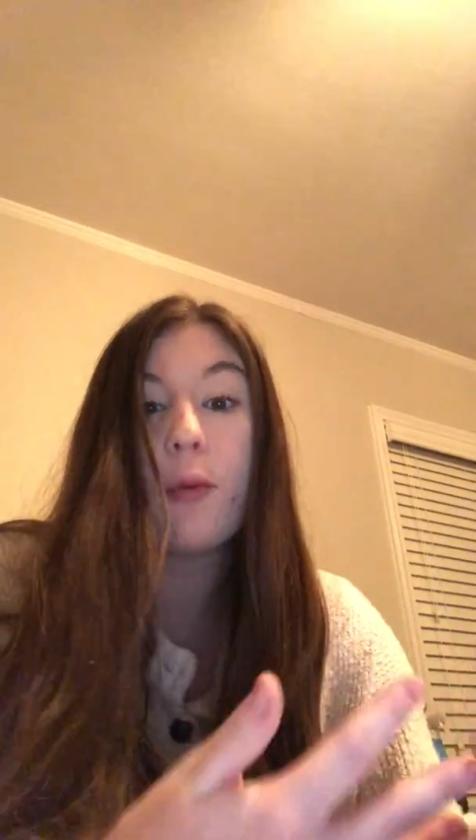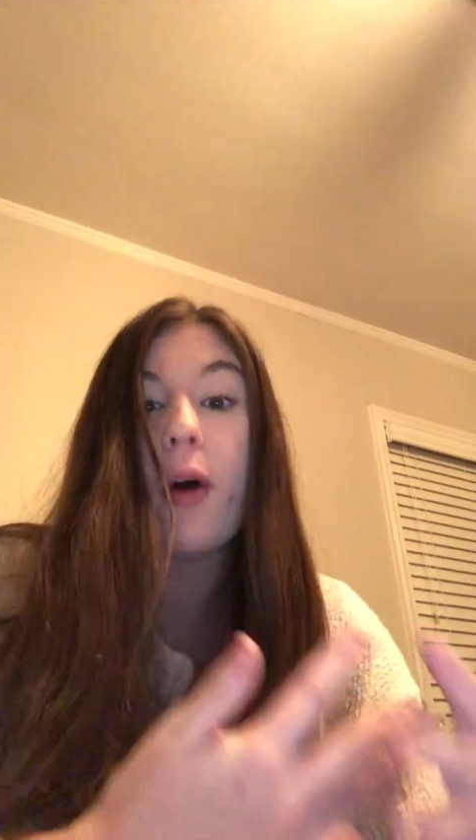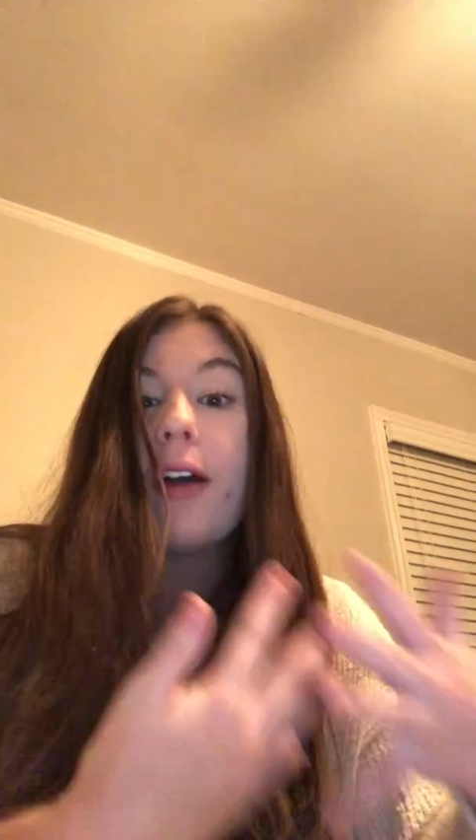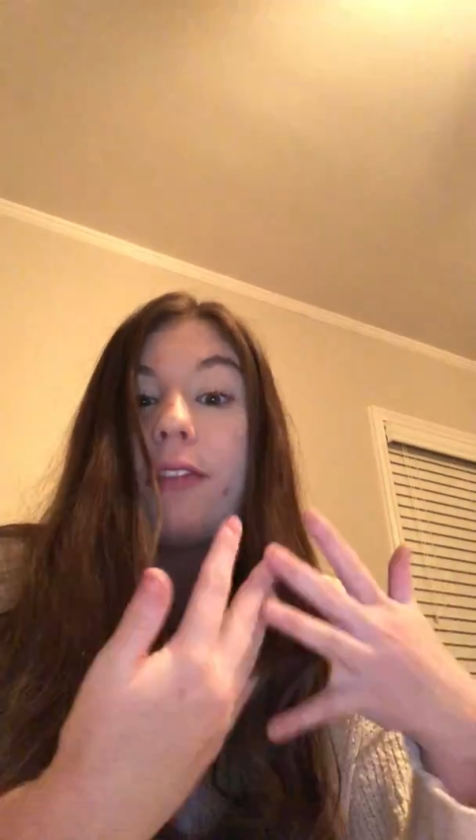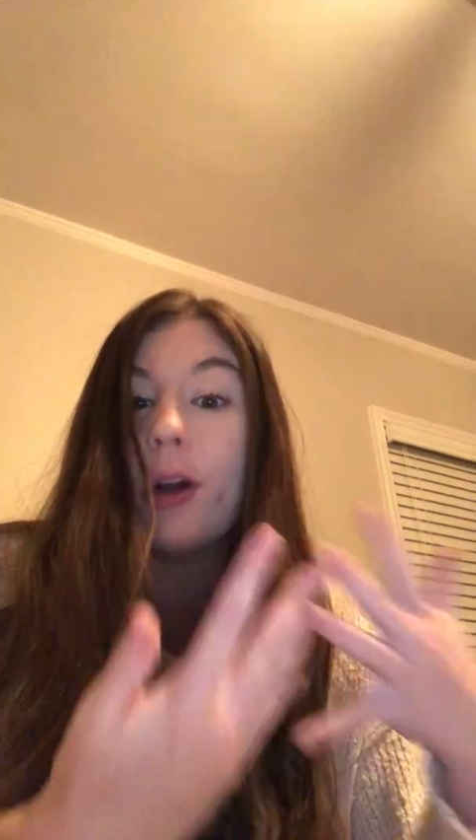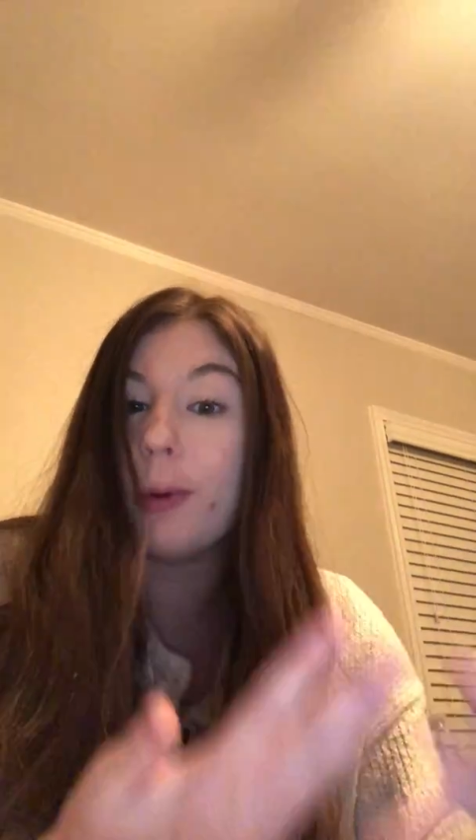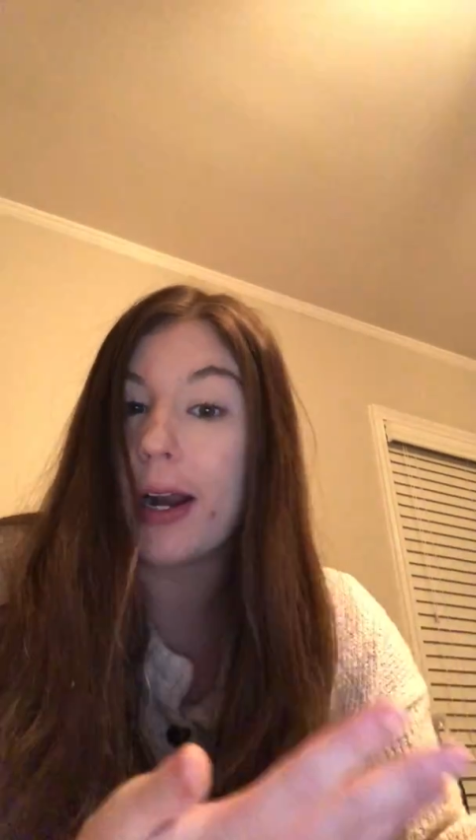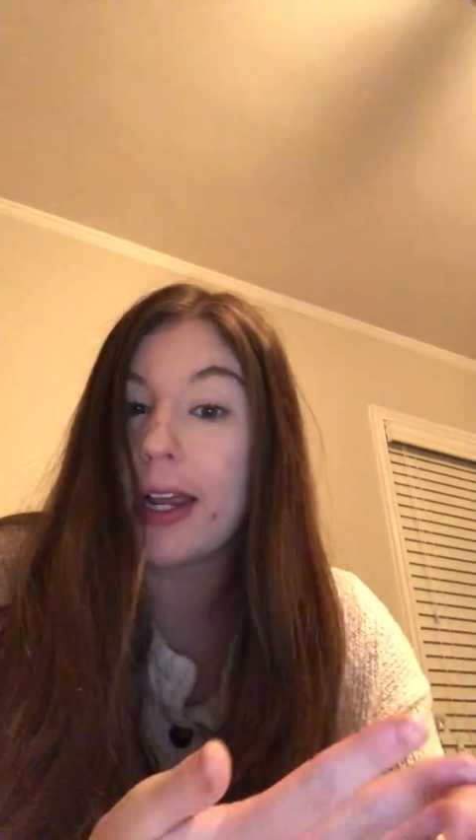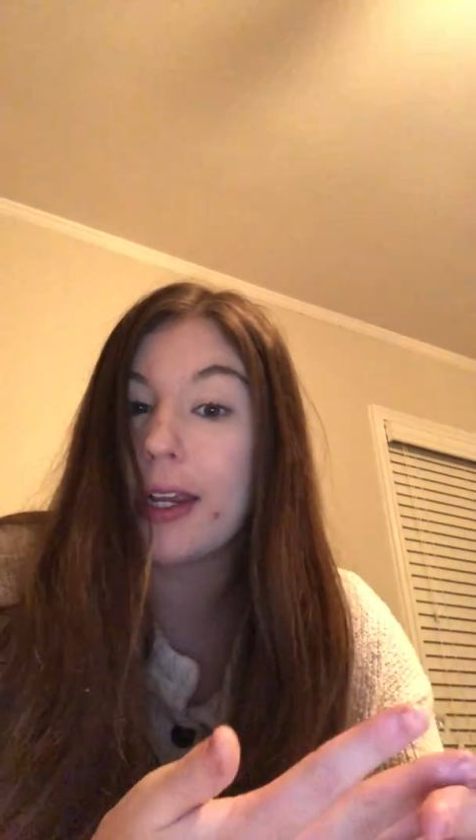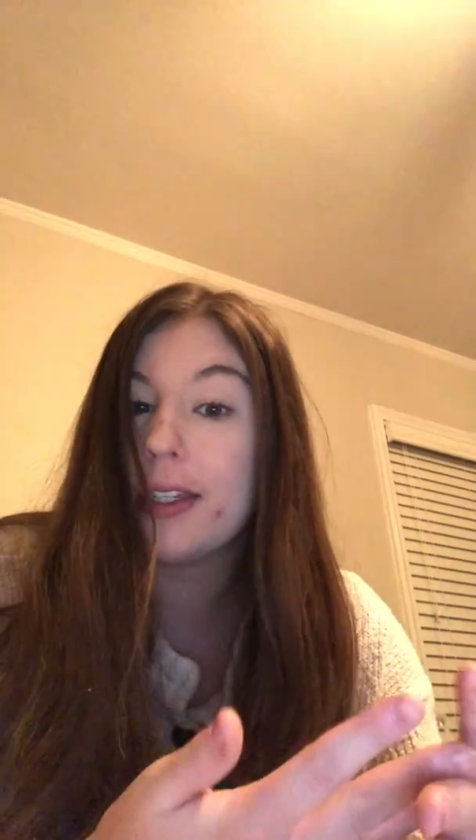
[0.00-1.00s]
well, I feel
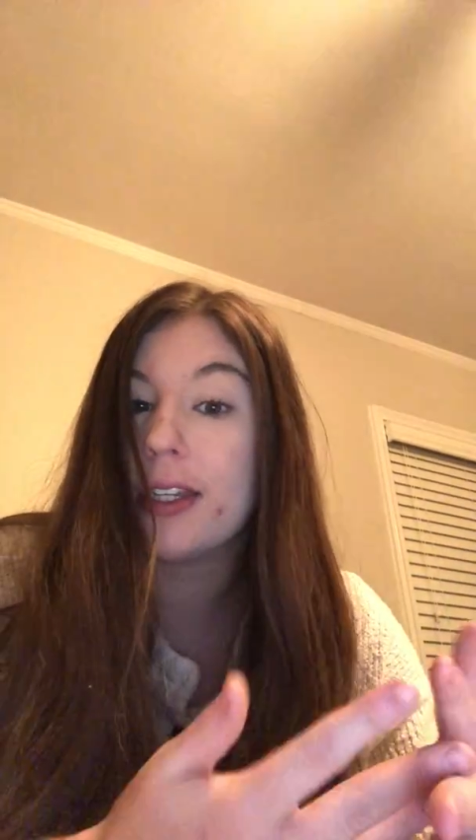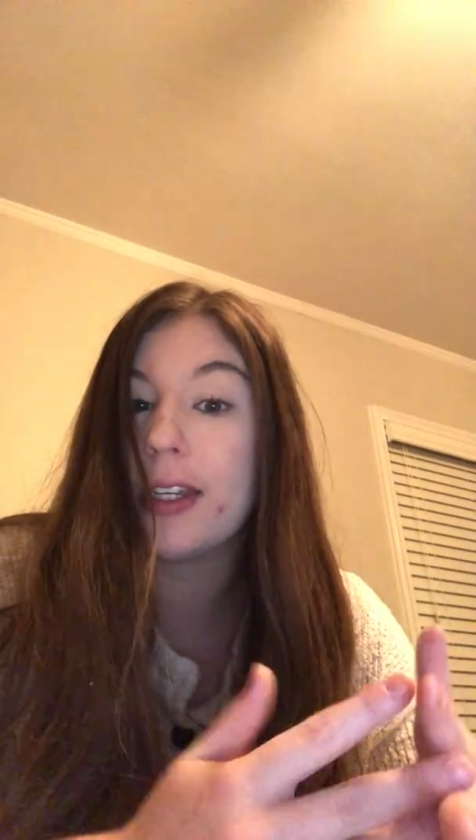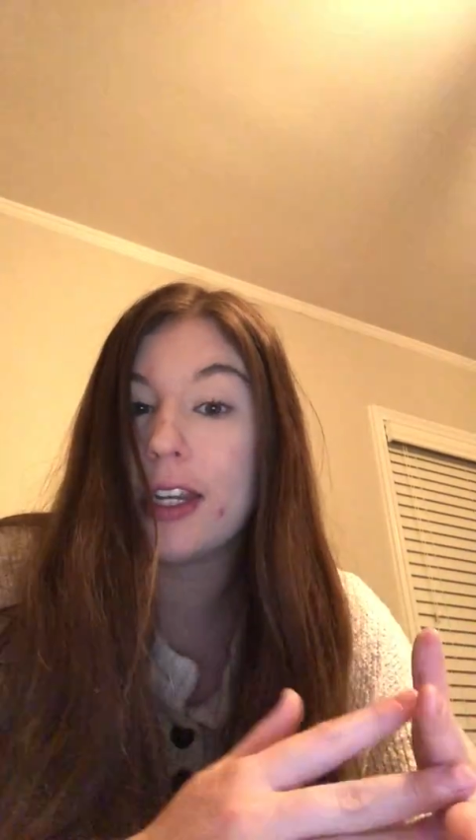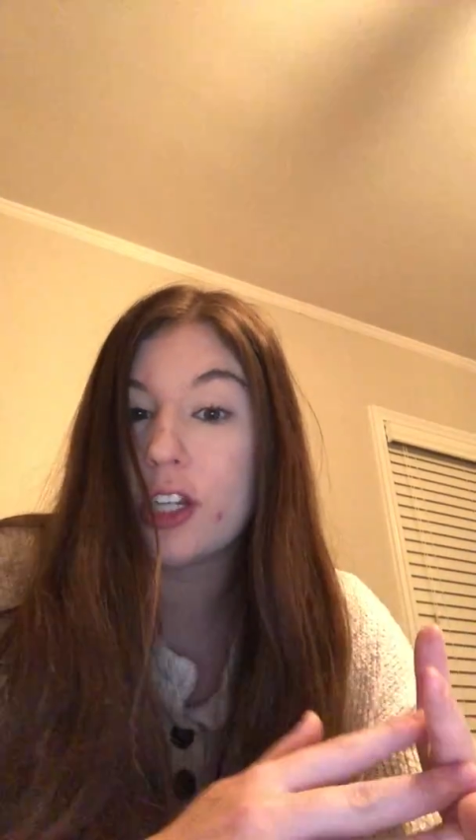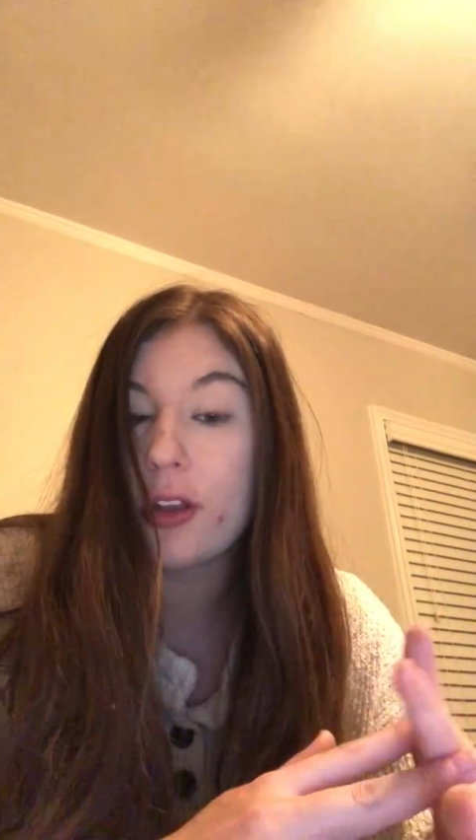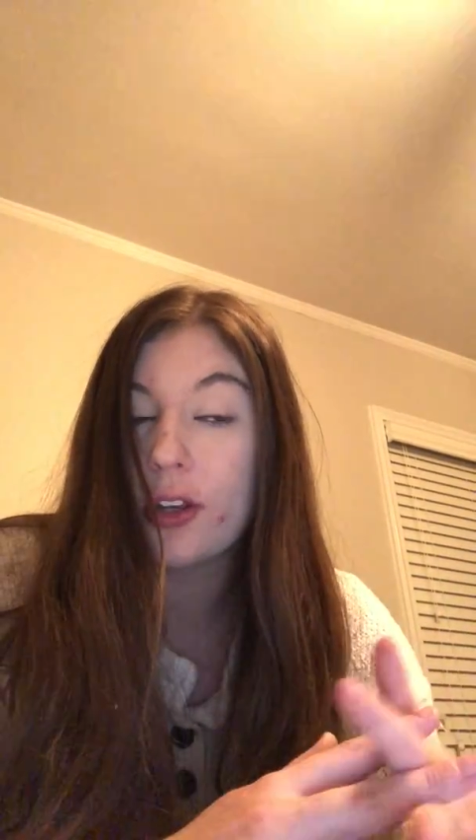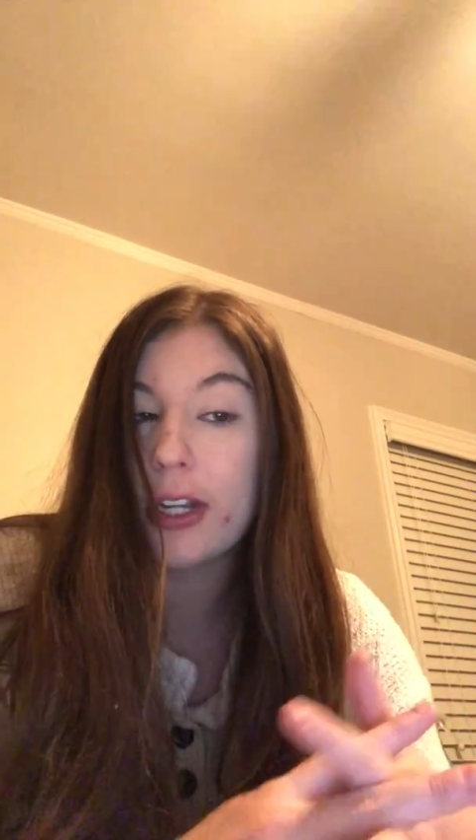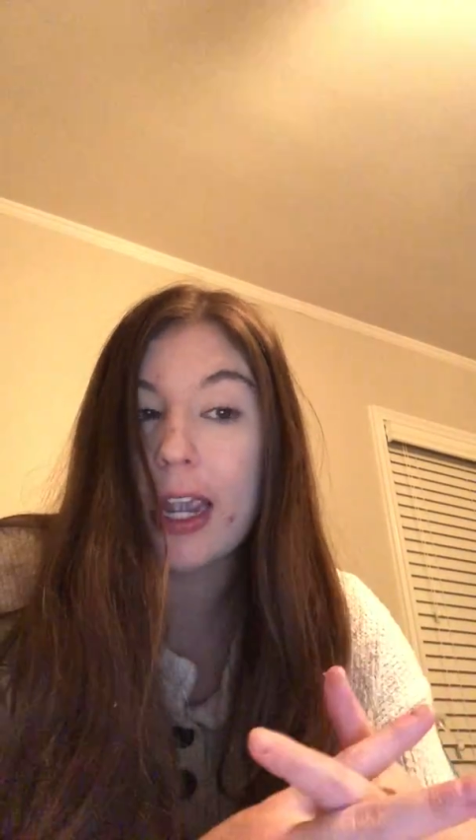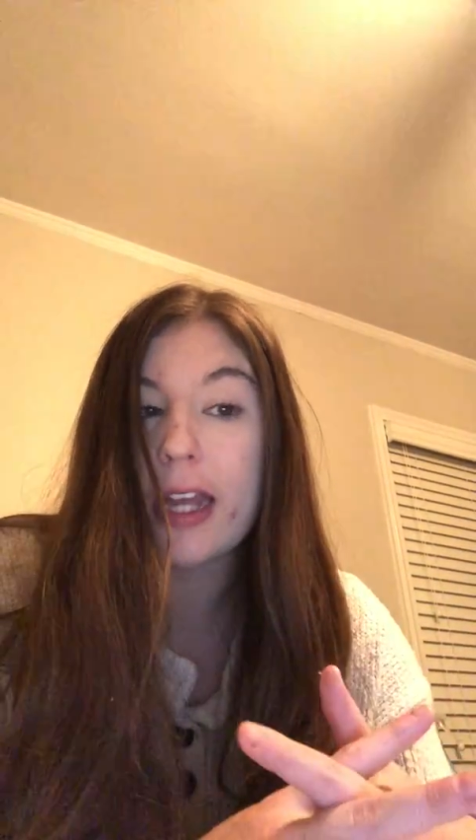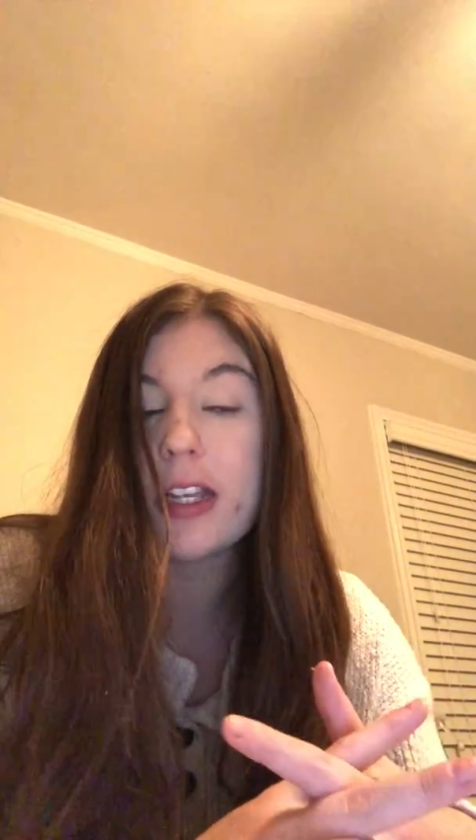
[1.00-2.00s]
ready to teach other
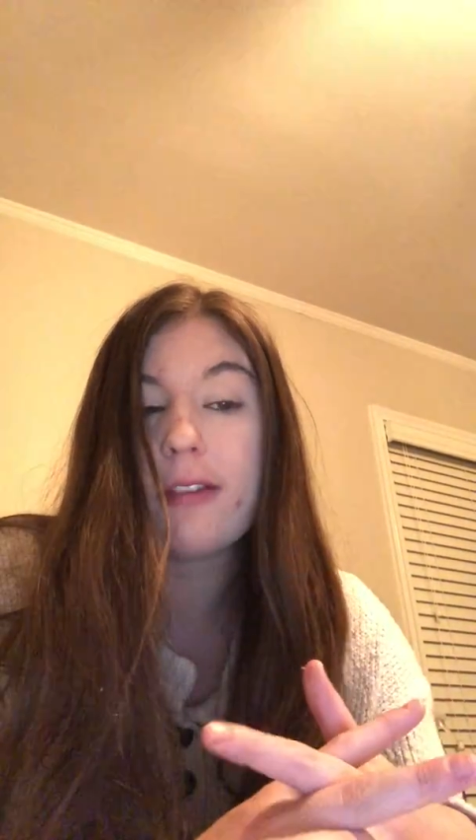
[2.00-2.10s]
kids.